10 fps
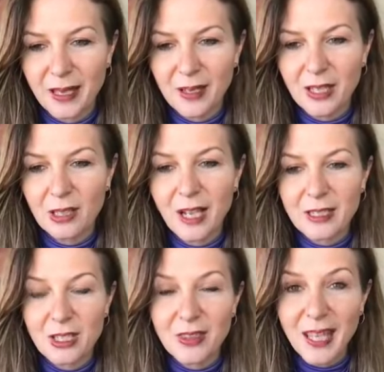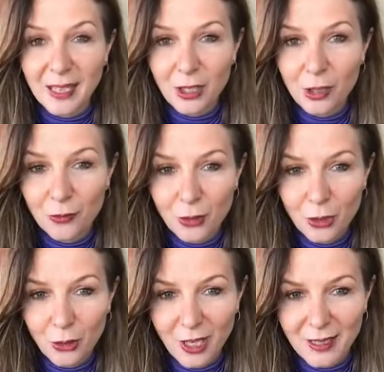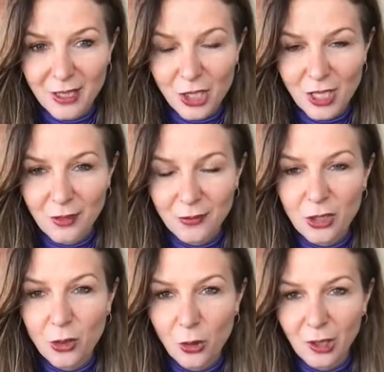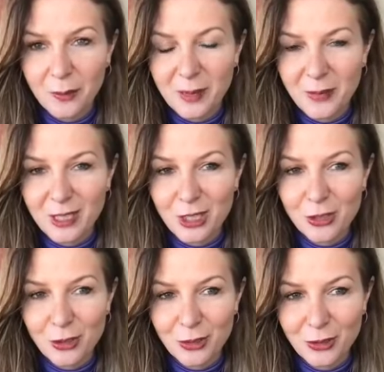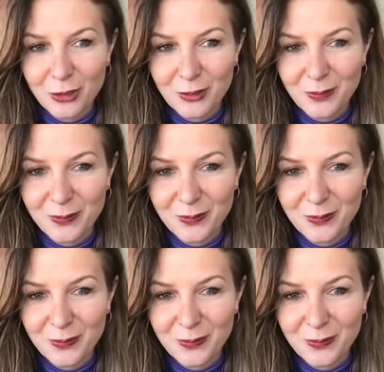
And I'd like to thank you for your energy, for your commitment to you.